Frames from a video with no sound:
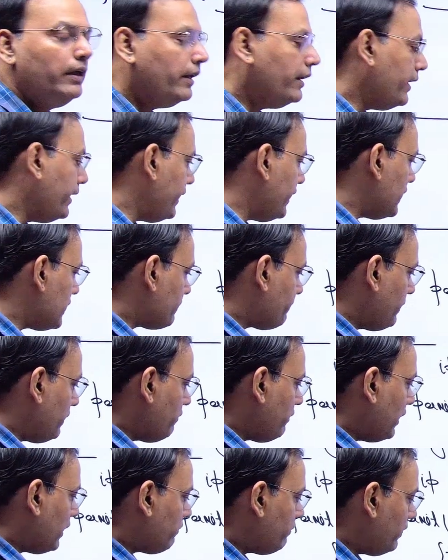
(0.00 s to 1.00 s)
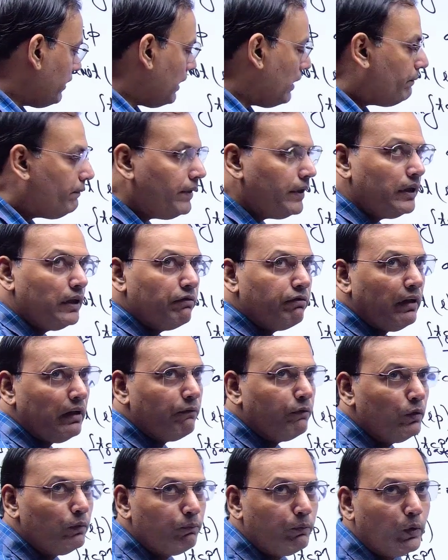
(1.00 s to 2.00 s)
ESP, what will happen? If I
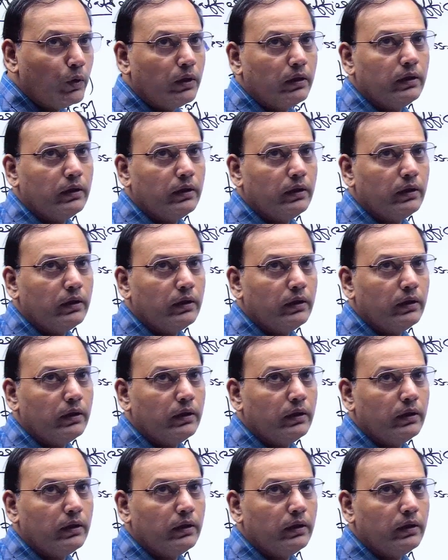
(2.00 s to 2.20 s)
will put